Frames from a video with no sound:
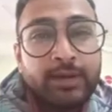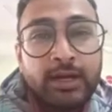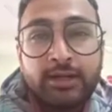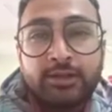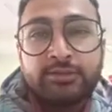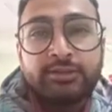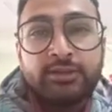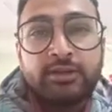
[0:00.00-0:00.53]

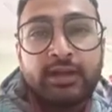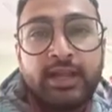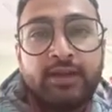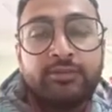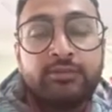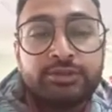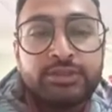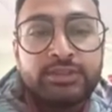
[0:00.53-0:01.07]
part of our
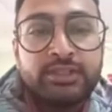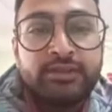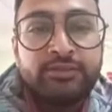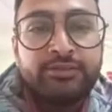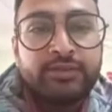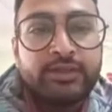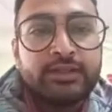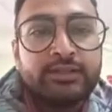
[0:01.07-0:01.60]
life to stay
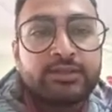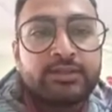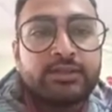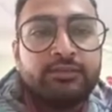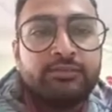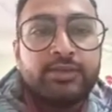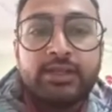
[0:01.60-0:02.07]
fit.